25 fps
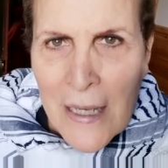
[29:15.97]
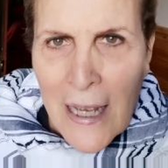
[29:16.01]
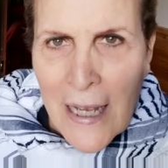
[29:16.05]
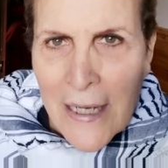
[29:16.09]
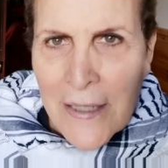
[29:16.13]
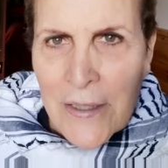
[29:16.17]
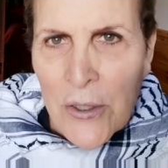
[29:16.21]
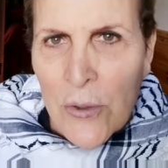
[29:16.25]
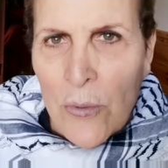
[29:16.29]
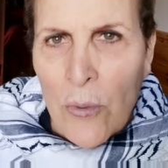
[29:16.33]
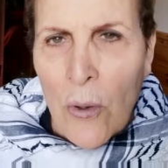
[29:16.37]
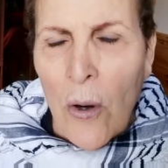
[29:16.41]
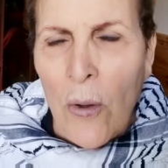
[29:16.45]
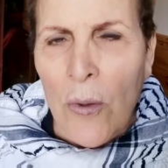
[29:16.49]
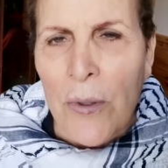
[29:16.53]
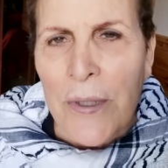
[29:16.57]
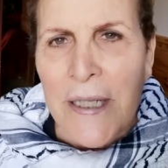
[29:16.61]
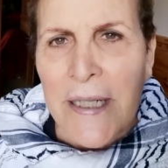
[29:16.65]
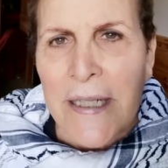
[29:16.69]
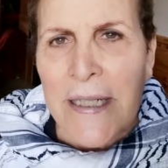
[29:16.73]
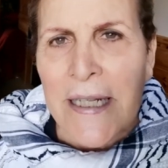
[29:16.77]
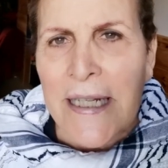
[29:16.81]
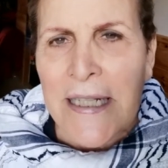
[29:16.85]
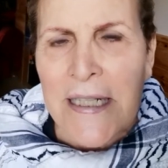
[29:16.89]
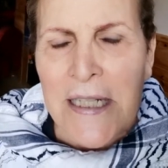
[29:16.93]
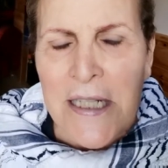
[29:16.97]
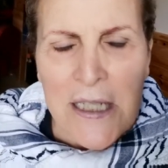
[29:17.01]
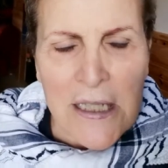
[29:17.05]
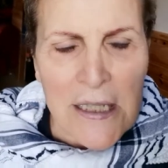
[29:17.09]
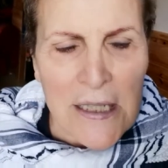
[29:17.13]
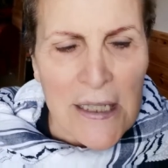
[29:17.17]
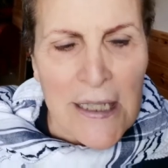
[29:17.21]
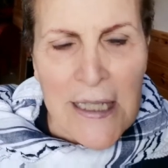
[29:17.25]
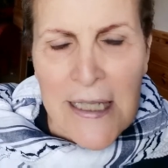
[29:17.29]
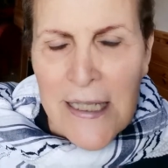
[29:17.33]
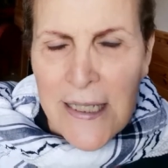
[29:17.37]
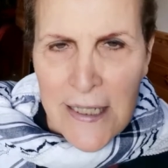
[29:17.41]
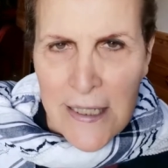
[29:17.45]
And you only need to
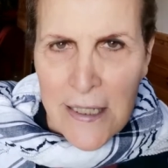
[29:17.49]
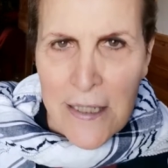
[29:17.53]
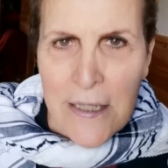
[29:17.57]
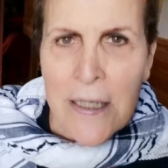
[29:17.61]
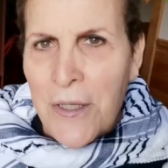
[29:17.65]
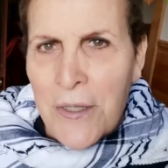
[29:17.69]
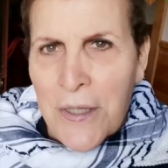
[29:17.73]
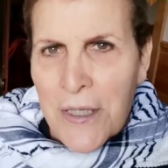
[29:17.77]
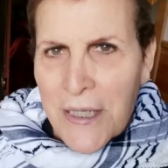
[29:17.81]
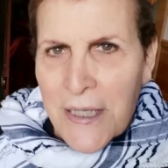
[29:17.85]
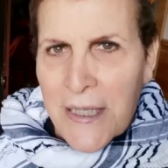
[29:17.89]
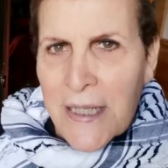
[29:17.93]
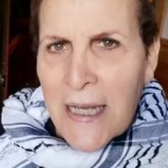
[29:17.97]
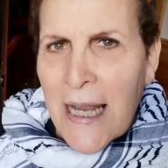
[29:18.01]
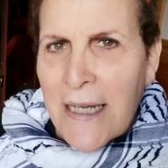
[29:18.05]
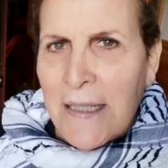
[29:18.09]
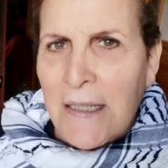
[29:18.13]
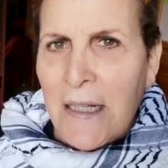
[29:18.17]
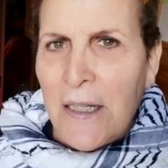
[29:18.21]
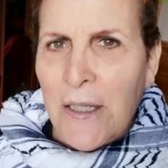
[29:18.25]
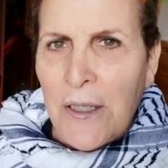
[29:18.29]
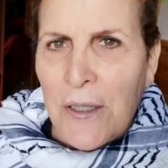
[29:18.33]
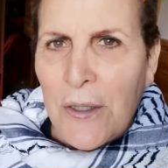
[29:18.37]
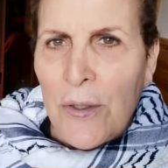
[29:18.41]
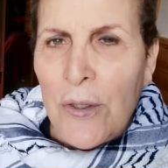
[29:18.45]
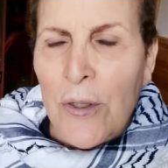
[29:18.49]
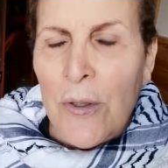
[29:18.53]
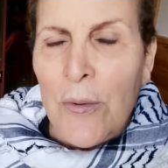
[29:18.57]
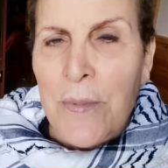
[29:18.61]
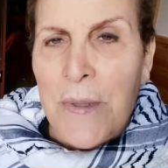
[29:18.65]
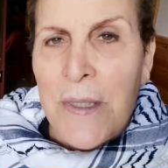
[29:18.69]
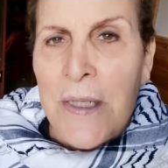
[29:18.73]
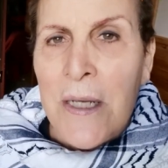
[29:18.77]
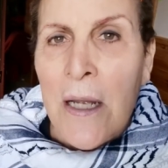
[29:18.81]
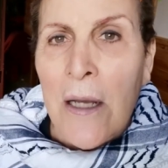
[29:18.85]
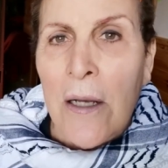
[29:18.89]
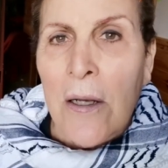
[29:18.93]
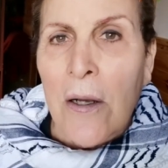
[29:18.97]
listen to the settler
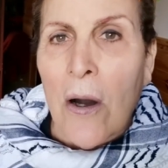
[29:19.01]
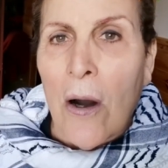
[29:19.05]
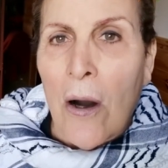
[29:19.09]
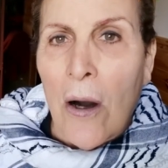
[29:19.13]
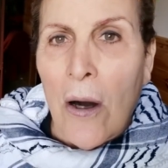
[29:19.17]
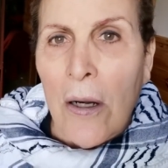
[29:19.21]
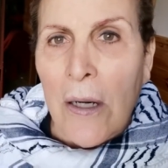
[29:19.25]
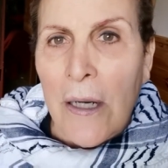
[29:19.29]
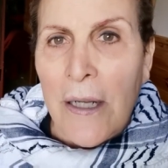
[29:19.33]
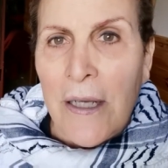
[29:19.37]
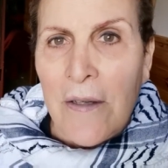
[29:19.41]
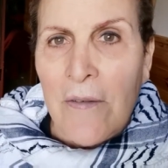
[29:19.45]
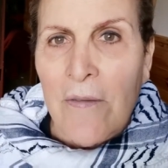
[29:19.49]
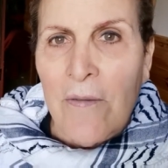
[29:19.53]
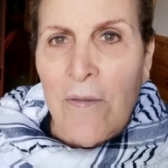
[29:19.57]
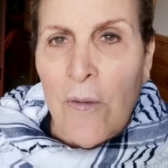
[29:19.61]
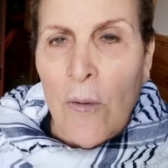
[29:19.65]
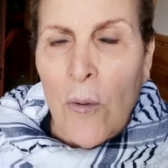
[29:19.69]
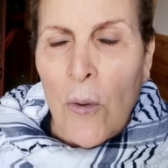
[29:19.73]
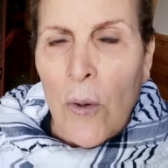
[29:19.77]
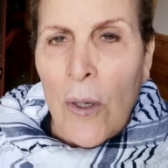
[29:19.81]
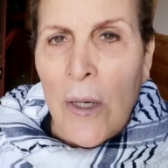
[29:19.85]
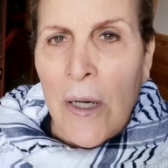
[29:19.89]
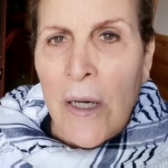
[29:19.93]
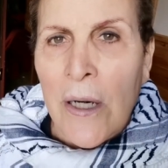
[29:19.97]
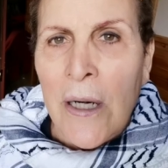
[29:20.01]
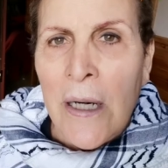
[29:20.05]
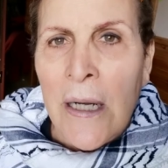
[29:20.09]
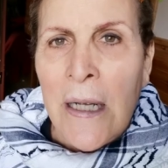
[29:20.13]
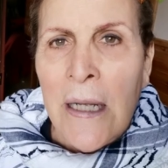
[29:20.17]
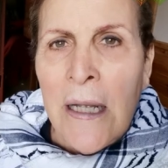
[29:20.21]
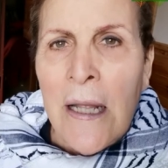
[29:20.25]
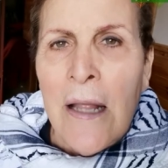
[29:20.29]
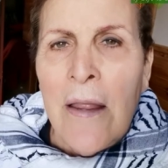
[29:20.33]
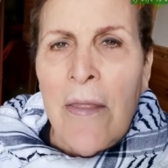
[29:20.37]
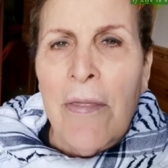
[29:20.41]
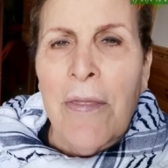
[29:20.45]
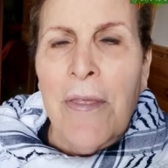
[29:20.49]
groups calling for
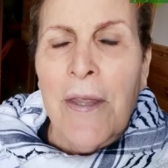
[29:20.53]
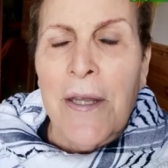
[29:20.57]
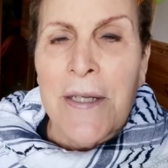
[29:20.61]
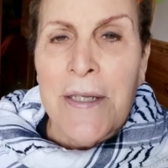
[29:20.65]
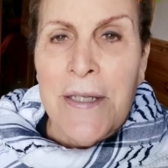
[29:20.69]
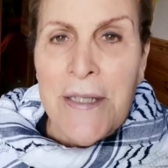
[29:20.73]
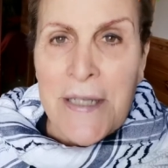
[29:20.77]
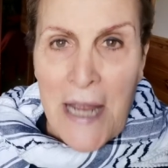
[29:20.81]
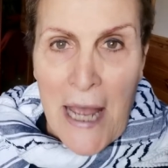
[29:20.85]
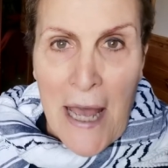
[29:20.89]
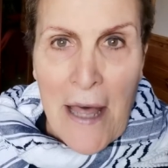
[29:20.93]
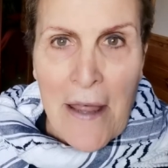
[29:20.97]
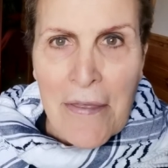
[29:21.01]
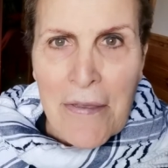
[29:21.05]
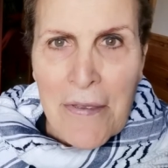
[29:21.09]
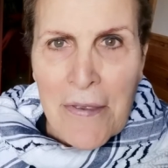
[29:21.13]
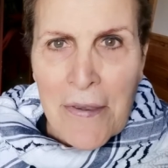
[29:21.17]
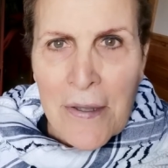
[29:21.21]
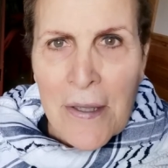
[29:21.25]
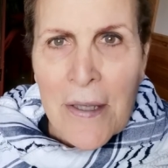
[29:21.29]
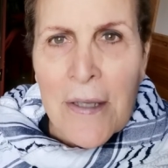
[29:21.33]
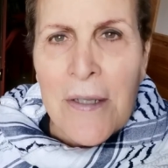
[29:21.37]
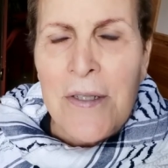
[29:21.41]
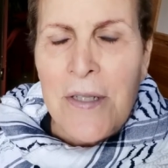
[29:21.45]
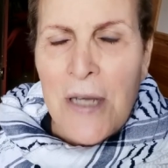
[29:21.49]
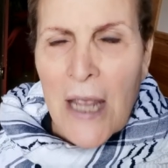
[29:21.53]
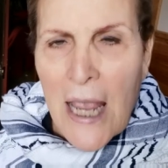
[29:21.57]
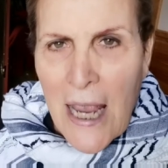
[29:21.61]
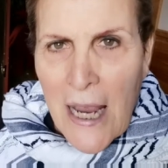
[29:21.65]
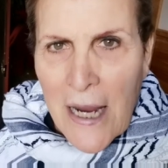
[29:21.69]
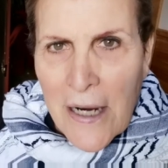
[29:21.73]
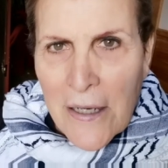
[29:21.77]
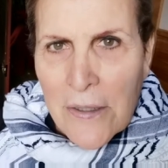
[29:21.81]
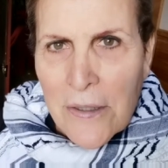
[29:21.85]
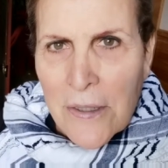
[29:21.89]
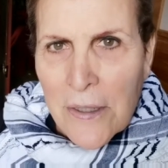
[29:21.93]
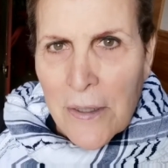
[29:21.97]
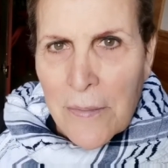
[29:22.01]
the death to
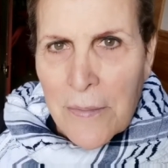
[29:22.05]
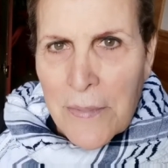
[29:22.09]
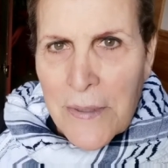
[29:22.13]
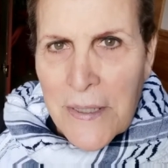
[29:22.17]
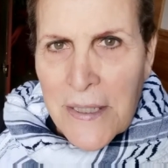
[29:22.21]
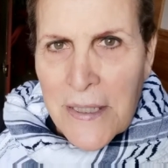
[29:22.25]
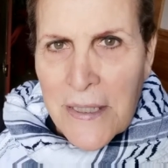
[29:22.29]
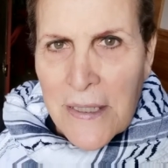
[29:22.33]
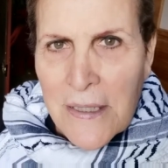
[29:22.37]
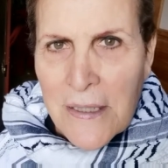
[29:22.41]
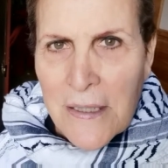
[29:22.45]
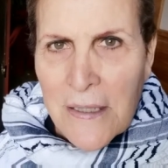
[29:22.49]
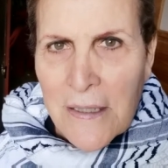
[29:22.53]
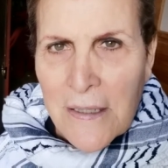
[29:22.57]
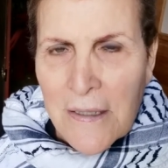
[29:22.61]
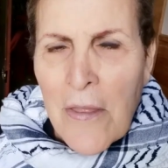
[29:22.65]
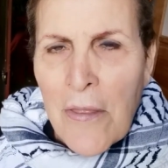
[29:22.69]
Arabs.